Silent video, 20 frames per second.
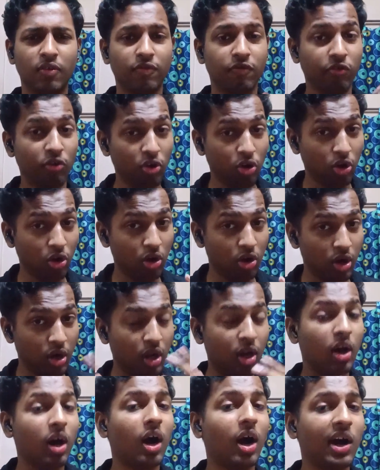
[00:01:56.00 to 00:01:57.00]
For
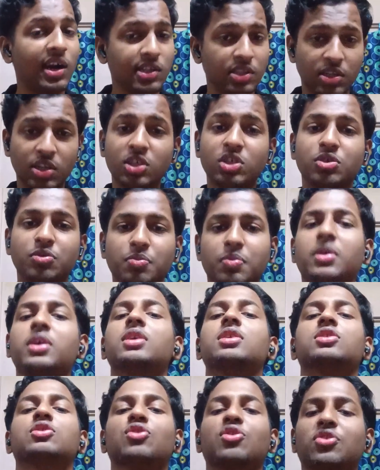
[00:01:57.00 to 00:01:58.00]
R3
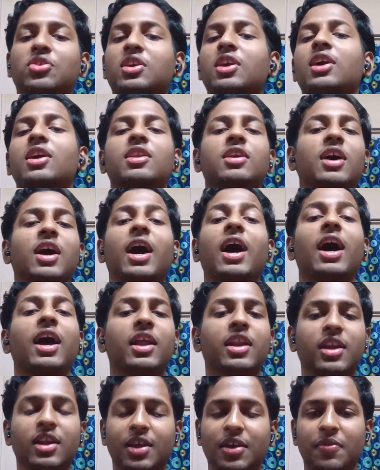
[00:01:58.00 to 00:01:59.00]
space, on the other
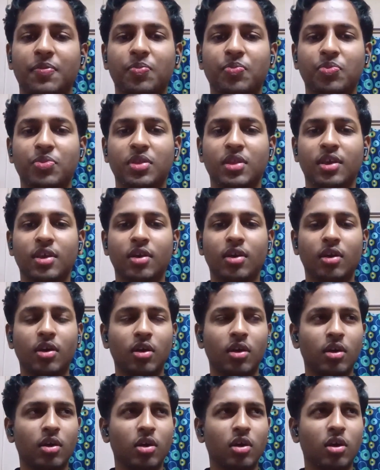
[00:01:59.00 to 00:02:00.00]
hand,
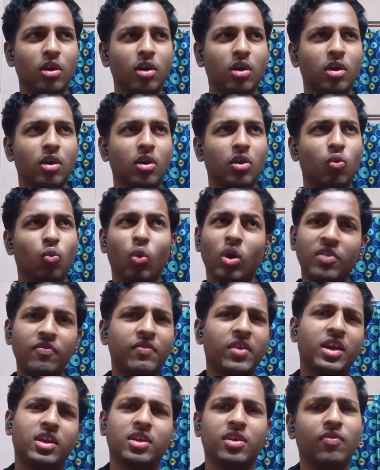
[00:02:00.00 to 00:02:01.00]
one
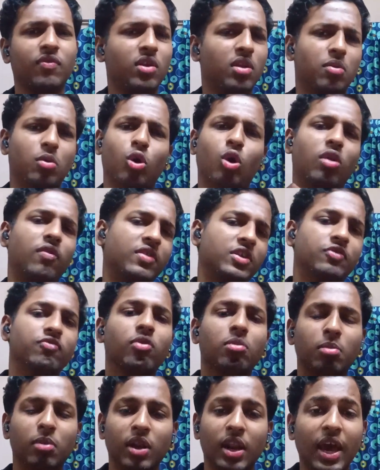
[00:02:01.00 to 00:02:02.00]
vector will always
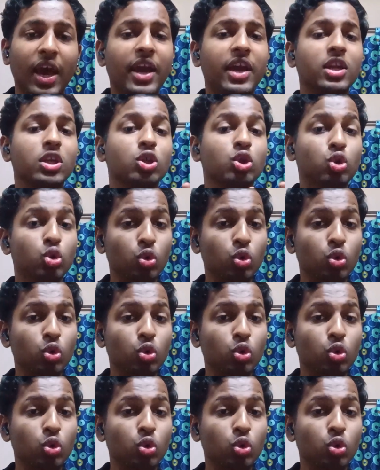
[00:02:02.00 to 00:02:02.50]
form a line,